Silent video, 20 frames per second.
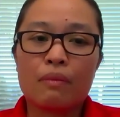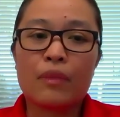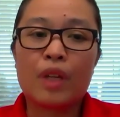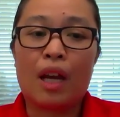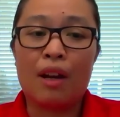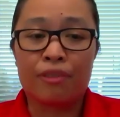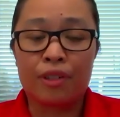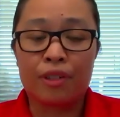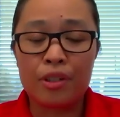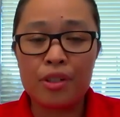
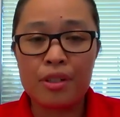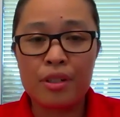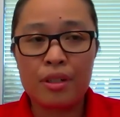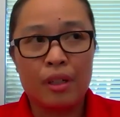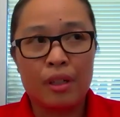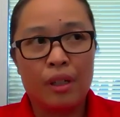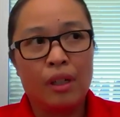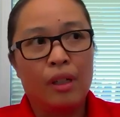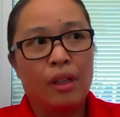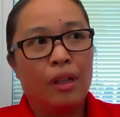efforts.
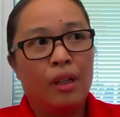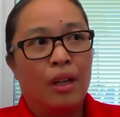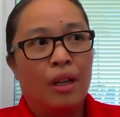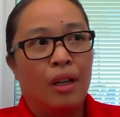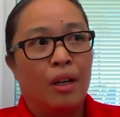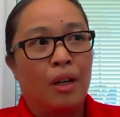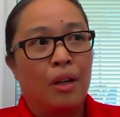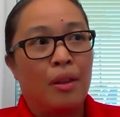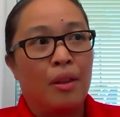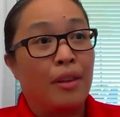
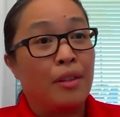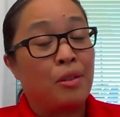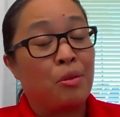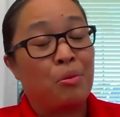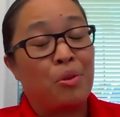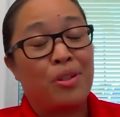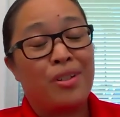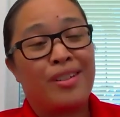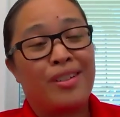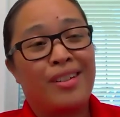Uh, this
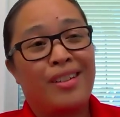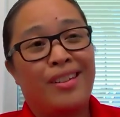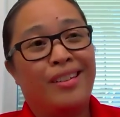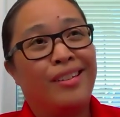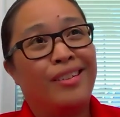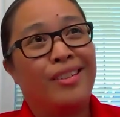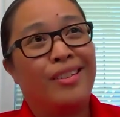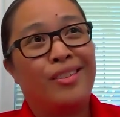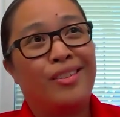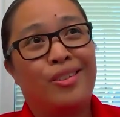was
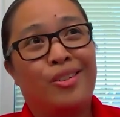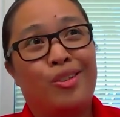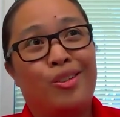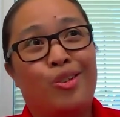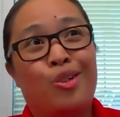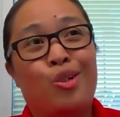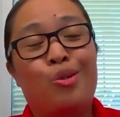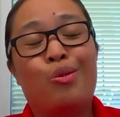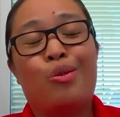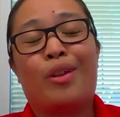in
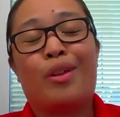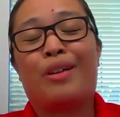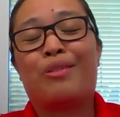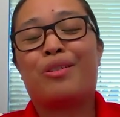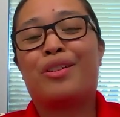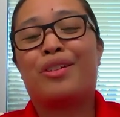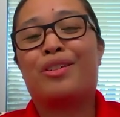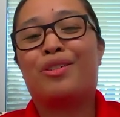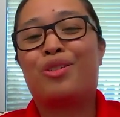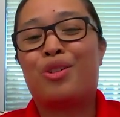
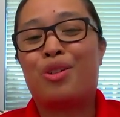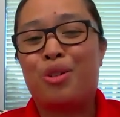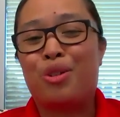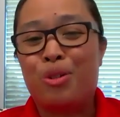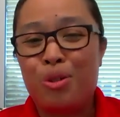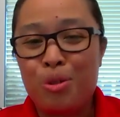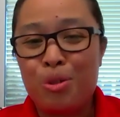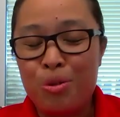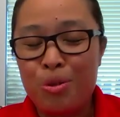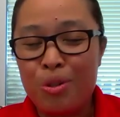
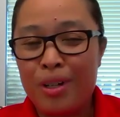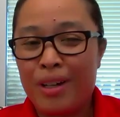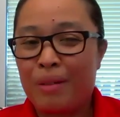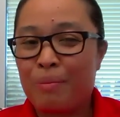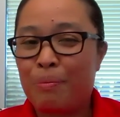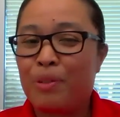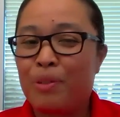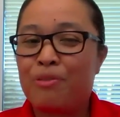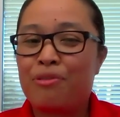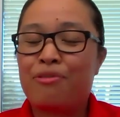2002
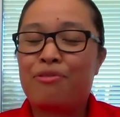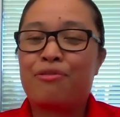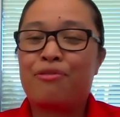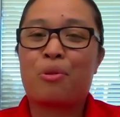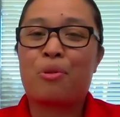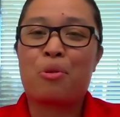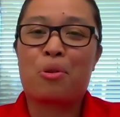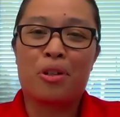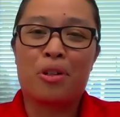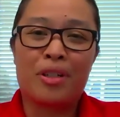
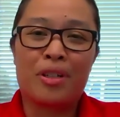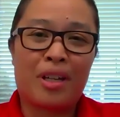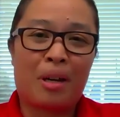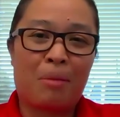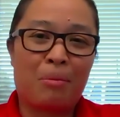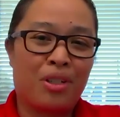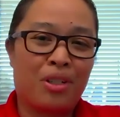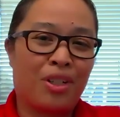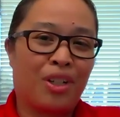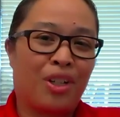before
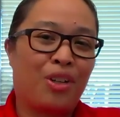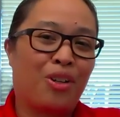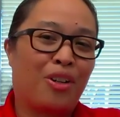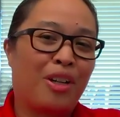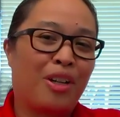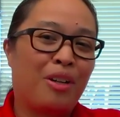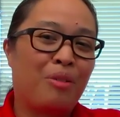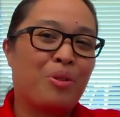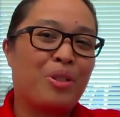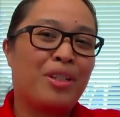
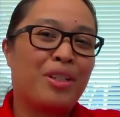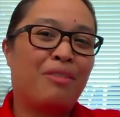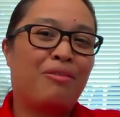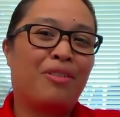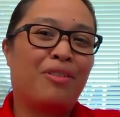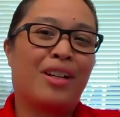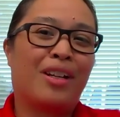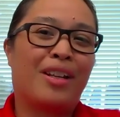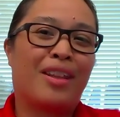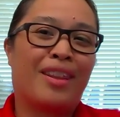cybersecurity was
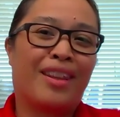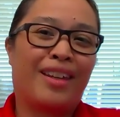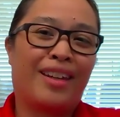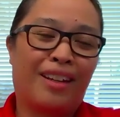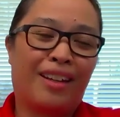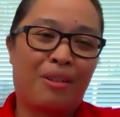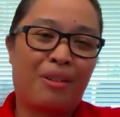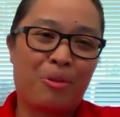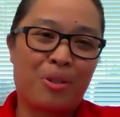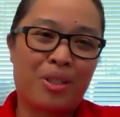even a
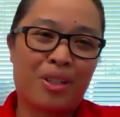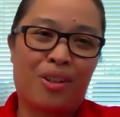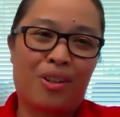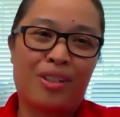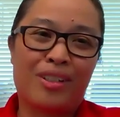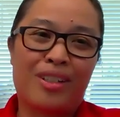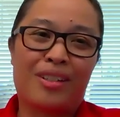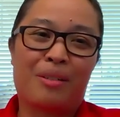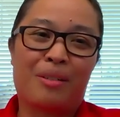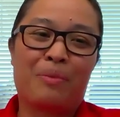thing. It was
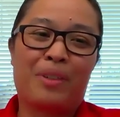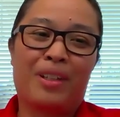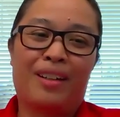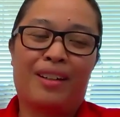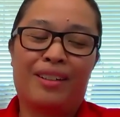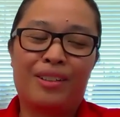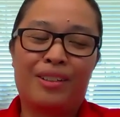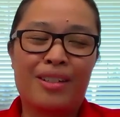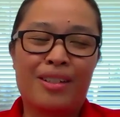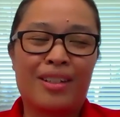called something
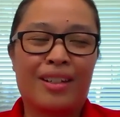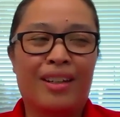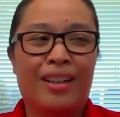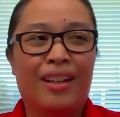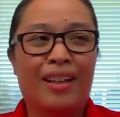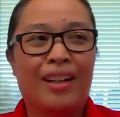else.